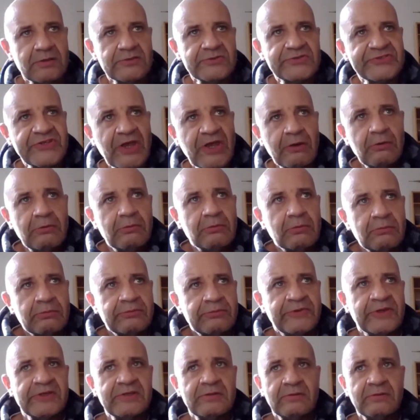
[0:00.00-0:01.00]
So
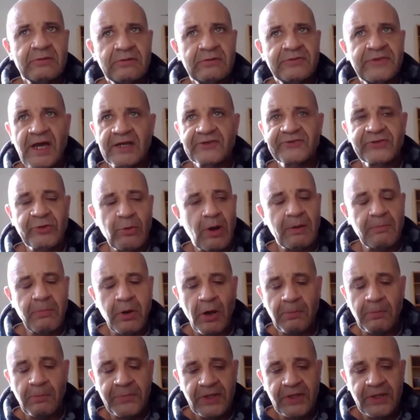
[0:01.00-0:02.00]
that's quite
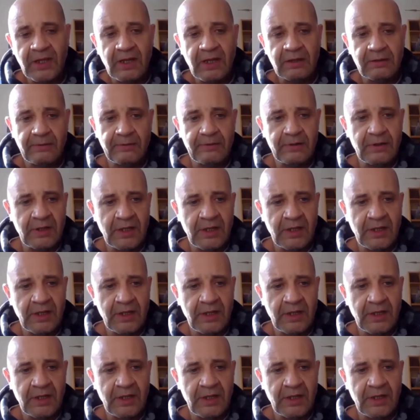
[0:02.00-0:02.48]
popular.